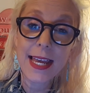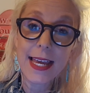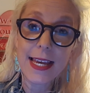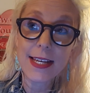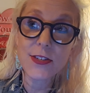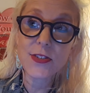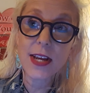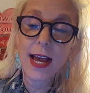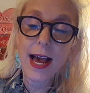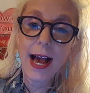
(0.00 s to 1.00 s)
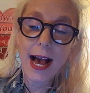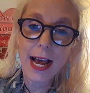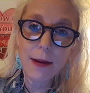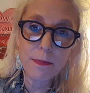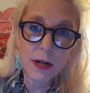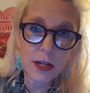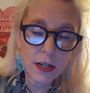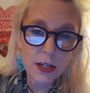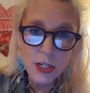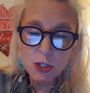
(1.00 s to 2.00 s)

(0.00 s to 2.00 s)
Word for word: is hyper